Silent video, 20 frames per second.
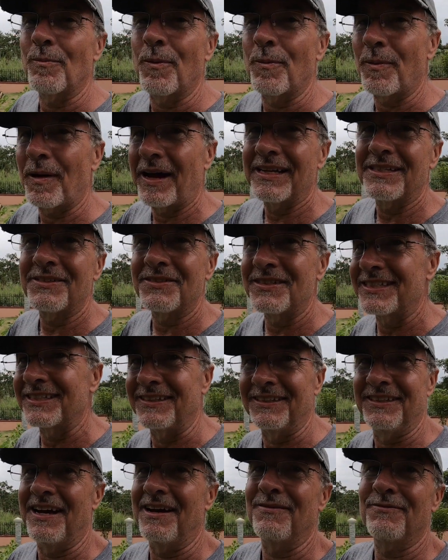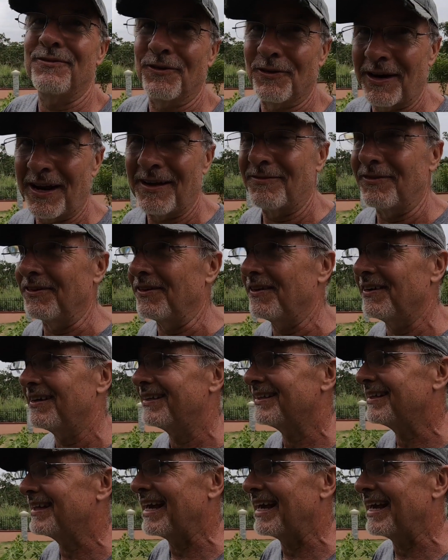papaya trees are not forever.